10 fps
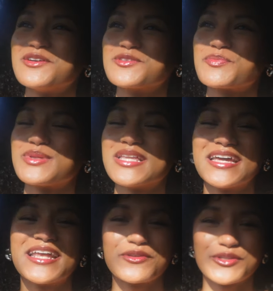else
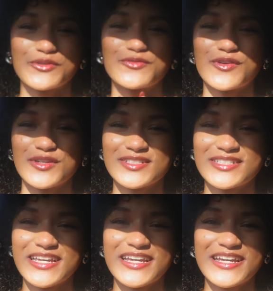plan out their first
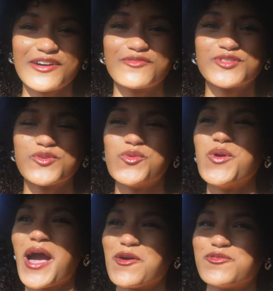day of school
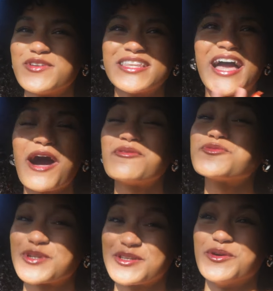outfit? Like, I was
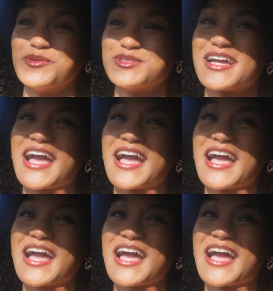one of those. Like,